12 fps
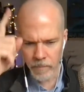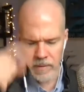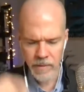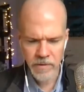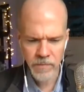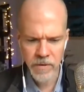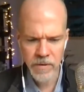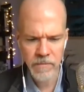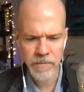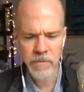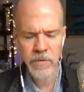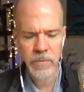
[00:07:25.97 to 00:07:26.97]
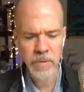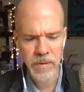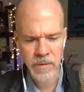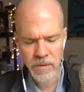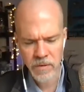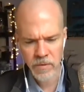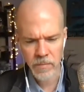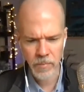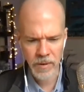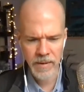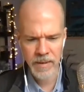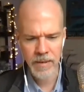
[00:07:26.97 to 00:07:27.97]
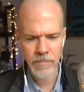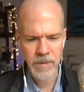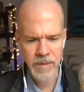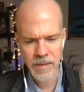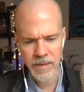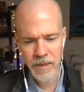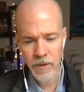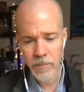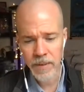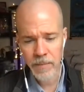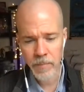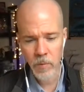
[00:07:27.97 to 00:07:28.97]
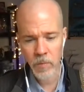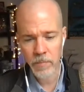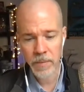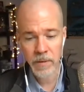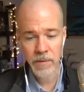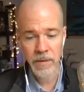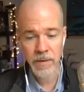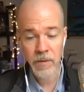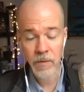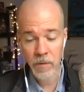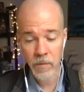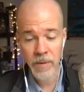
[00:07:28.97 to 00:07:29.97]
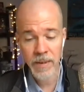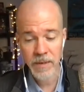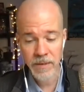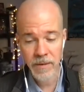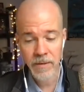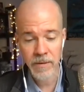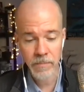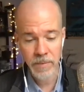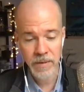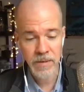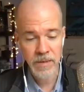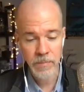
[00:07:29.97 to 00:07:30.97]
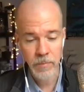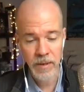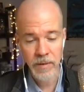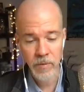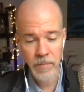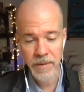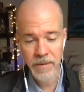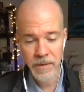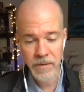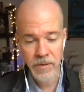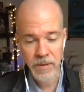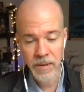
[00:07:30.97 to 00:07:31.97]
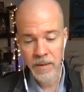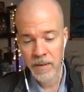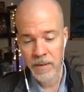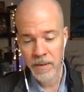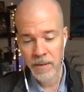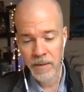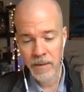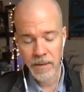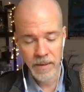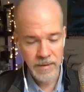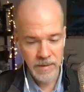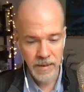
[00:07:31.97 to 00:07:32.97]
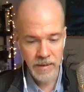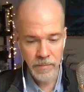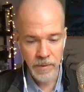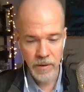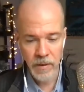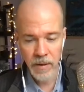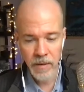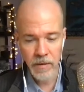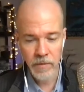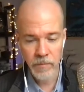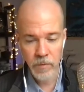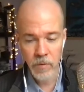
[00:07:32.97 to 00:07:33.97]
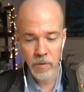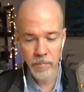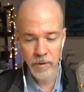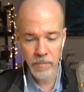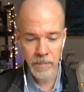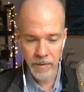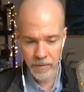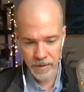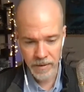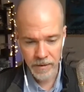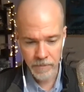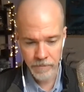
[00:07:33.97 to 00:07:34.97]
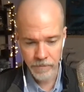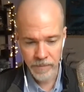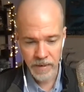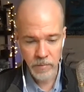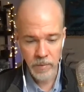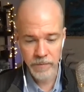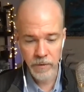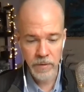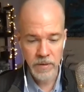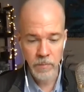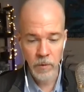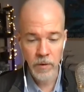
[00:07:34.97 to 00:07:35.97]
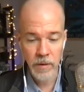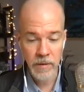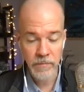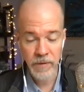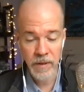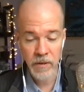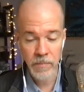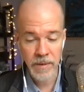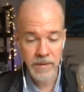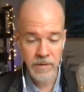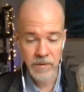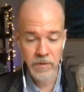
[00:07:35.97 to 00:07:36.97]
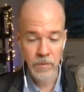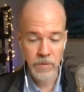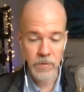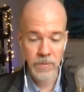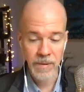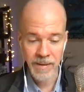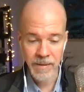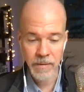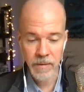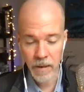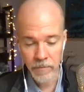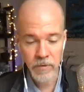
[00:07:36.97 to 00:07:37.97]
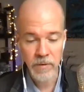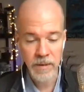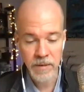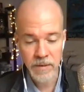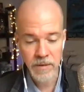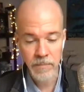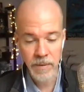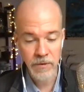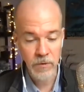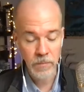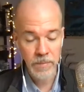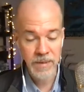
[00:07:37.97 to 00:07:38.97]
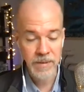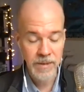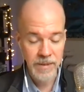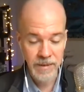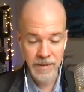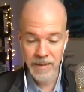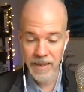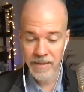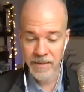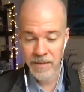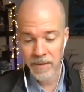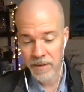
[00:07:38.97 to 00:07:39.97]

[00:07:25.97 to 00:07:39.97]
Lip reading: As far as the future is concerned, Brian M. says, I hope Apple will build on their already solid business brand reputation and set the bar higher for corporate America. As we focus more on environment, social, and governance to measure business success,